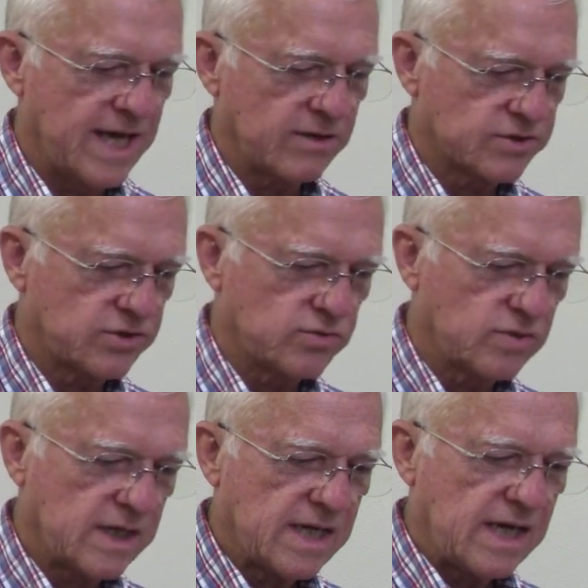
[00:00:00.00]
to
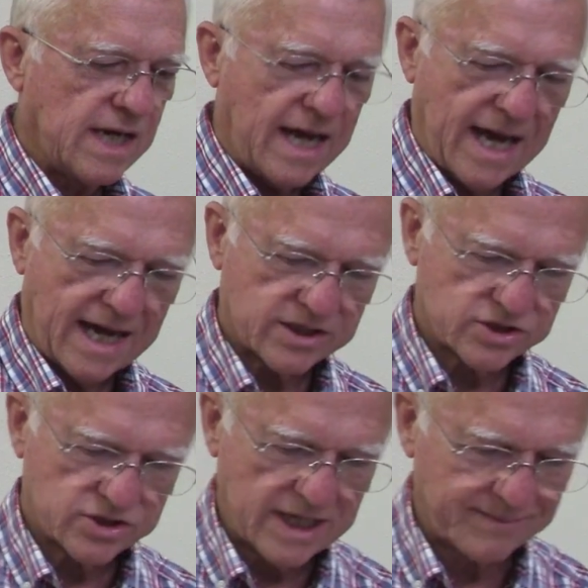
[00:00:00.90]
Acts
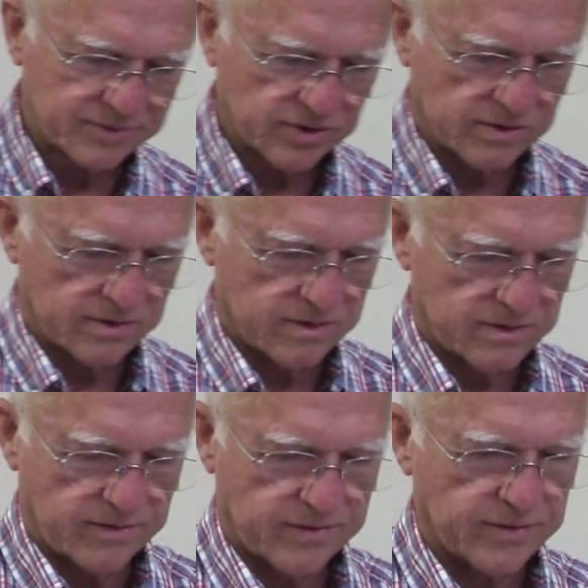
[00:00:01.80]
chapter
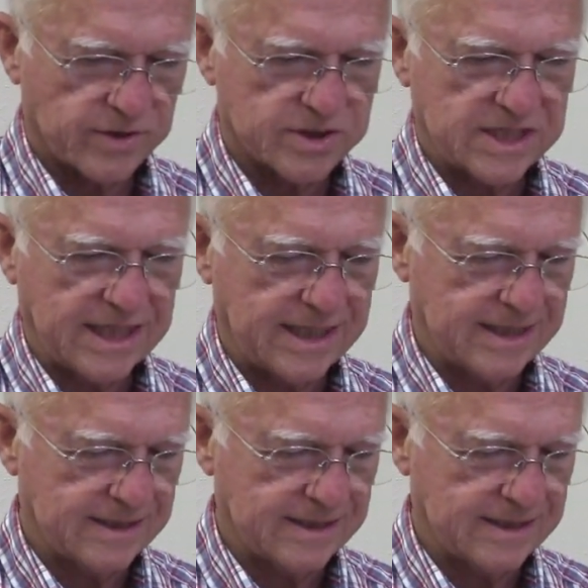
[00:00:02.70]
13.